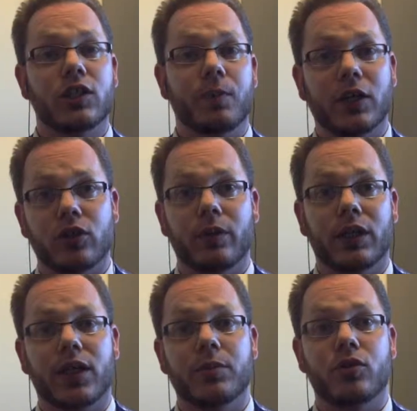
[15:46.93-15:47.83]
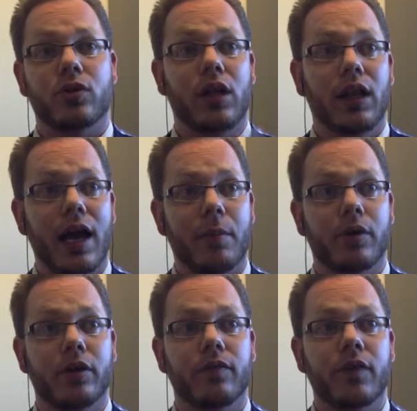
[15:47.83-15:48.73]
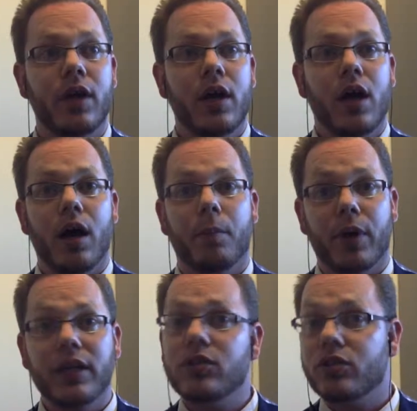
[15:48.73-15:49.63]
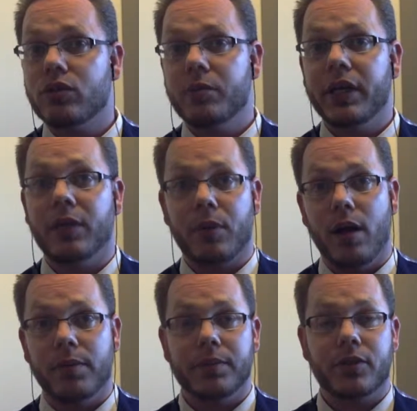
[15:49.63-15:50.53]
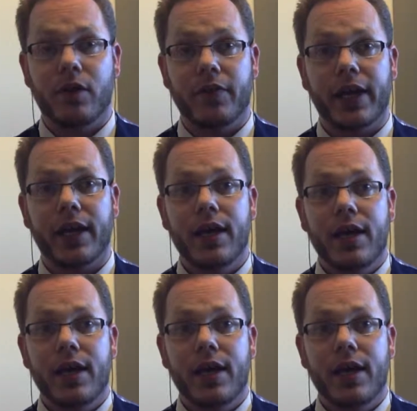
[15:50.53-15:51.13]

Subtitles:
especially when it comes to collaborative brainstorming and problem solving.